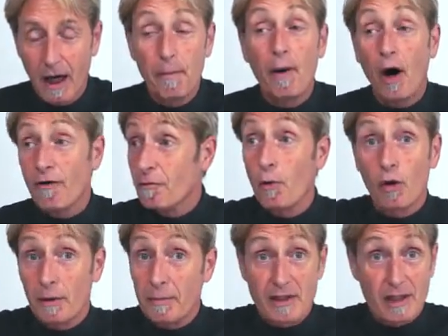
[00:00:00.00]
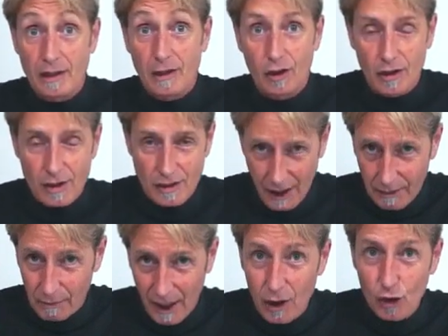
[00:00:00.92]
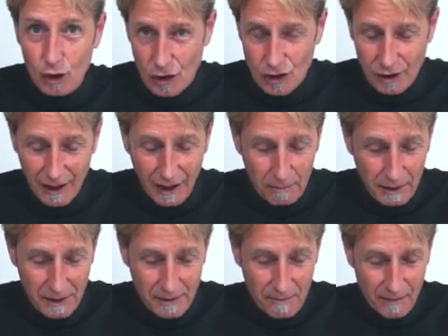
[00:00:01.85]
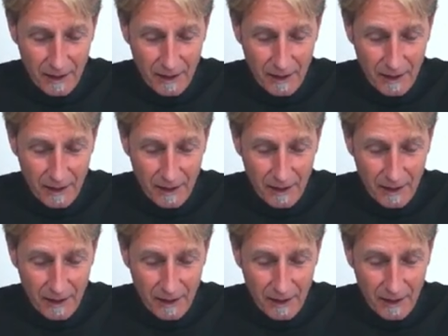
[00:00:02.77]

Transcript: apart from all the bits I didn't understand, but I understood that bit.